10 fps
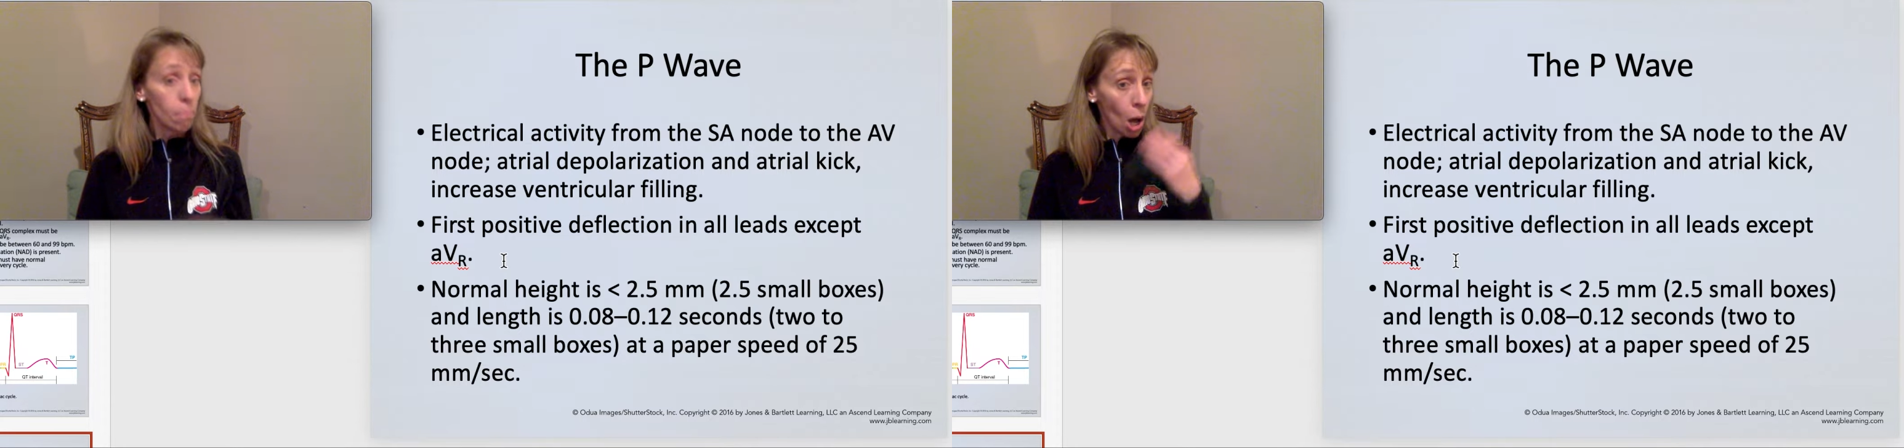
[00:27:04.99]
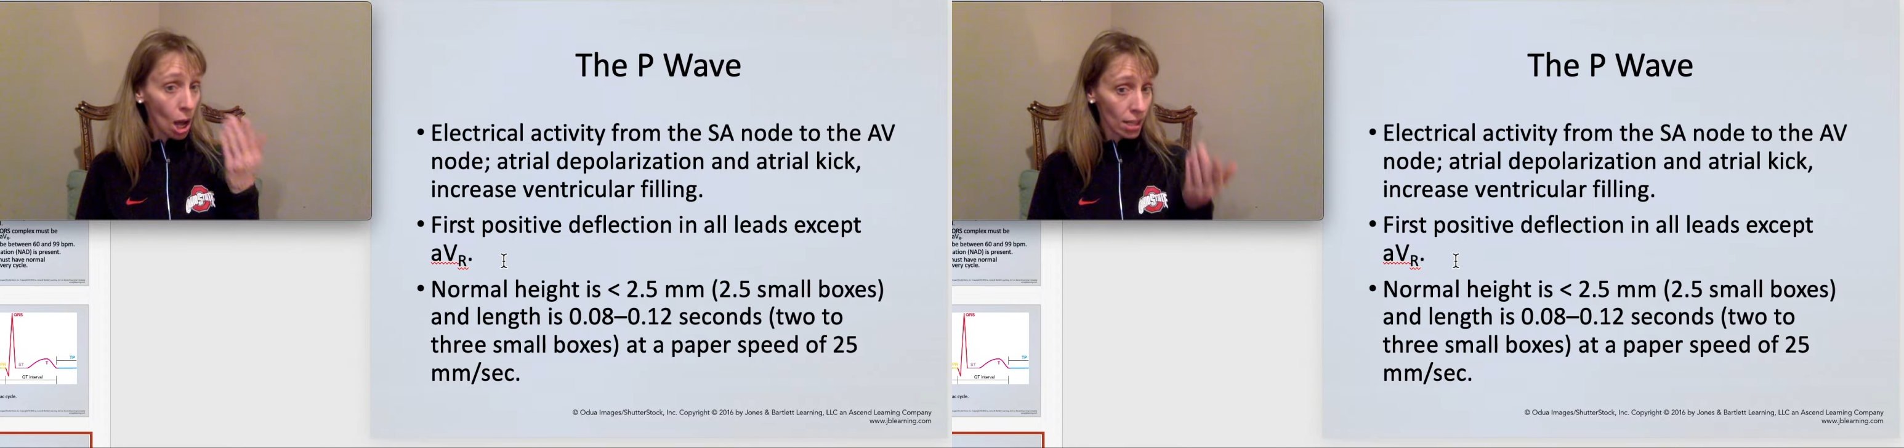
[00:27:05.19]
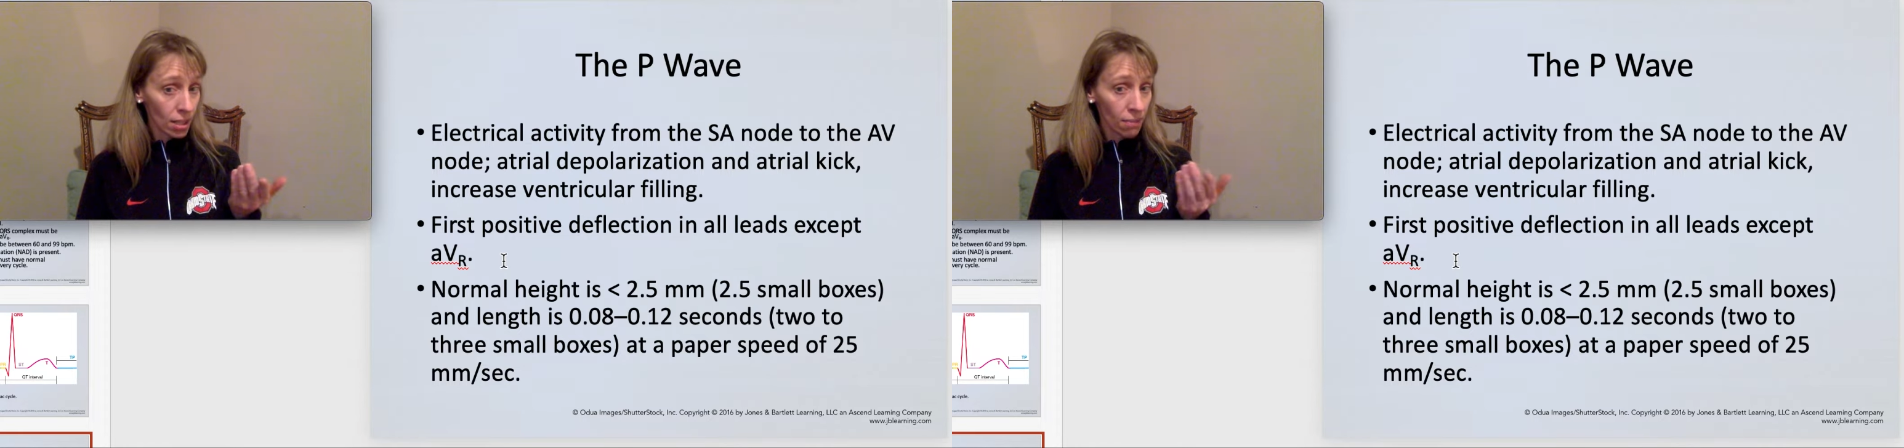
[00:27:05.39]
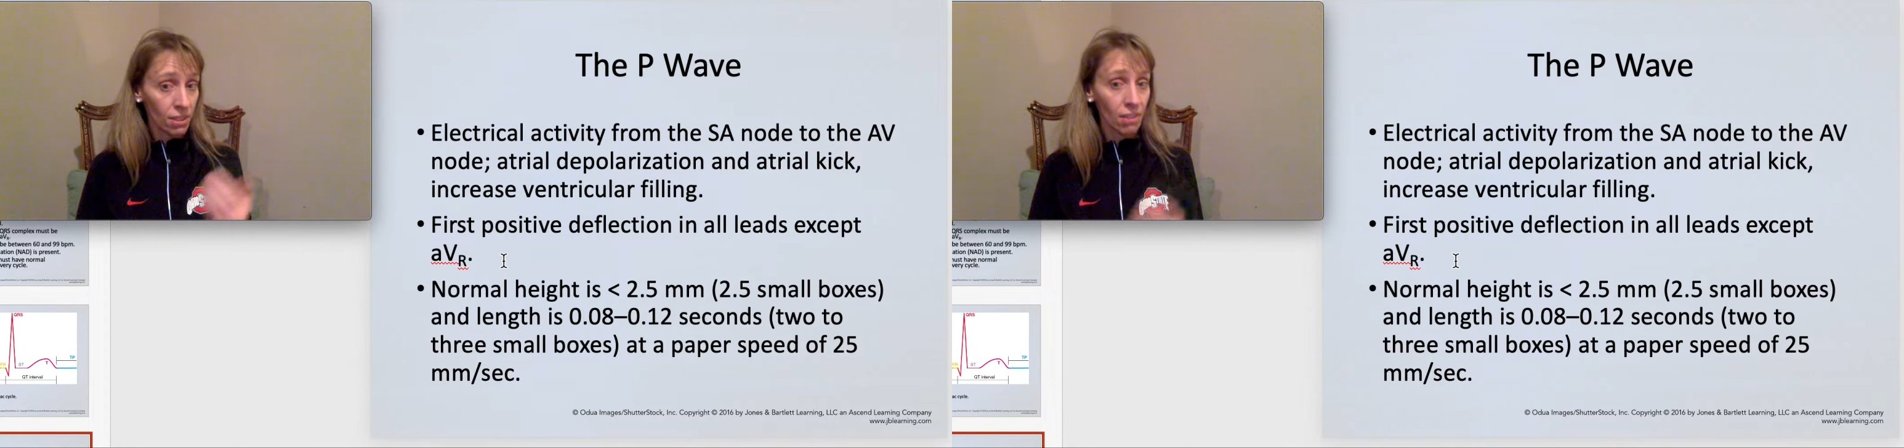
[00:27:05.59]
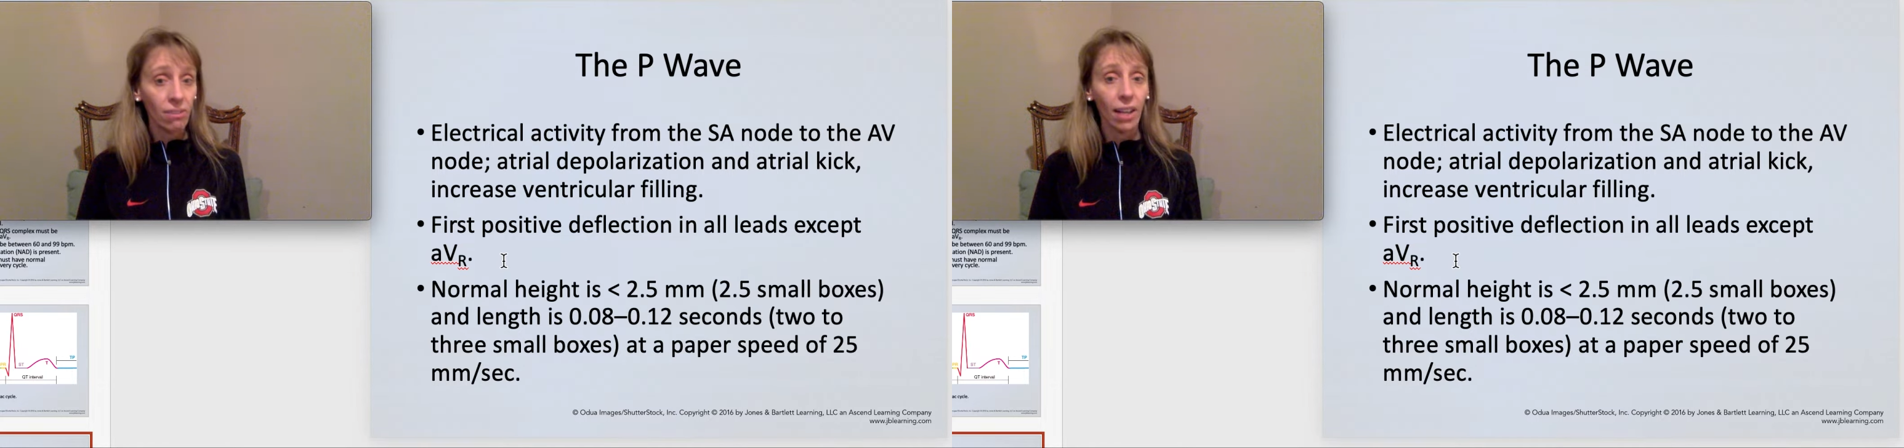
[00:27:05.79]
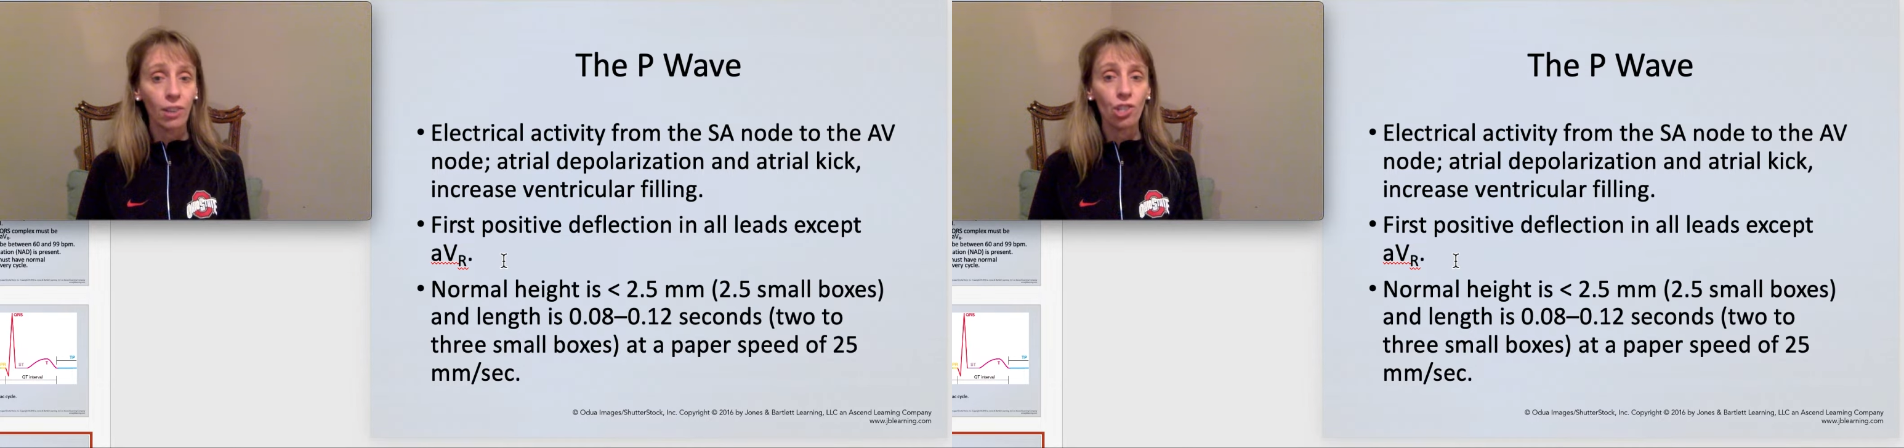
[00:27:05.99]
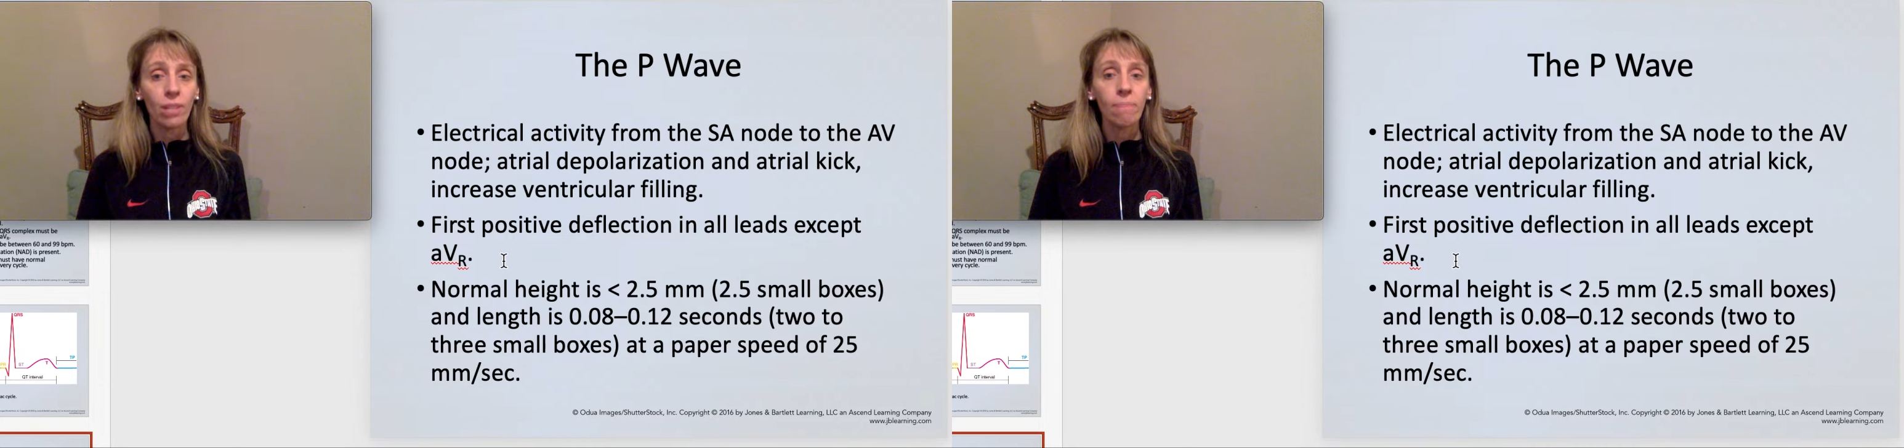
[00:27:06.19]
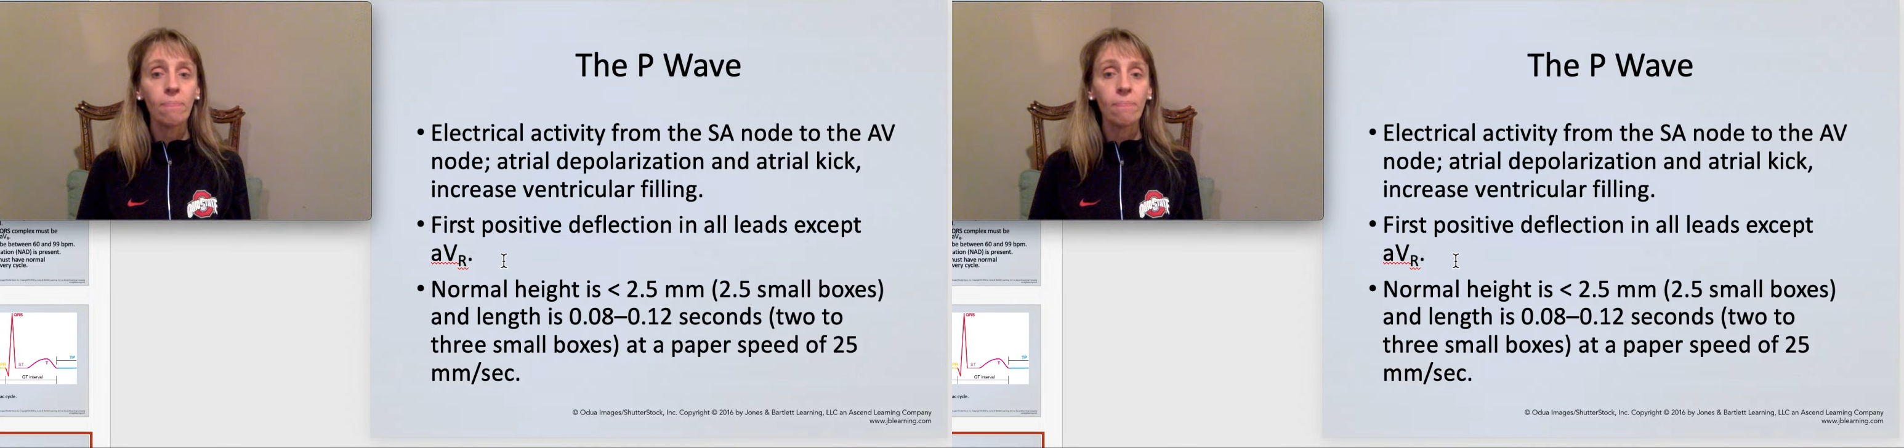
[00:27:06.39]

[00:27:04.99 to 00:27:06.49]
positive deflection.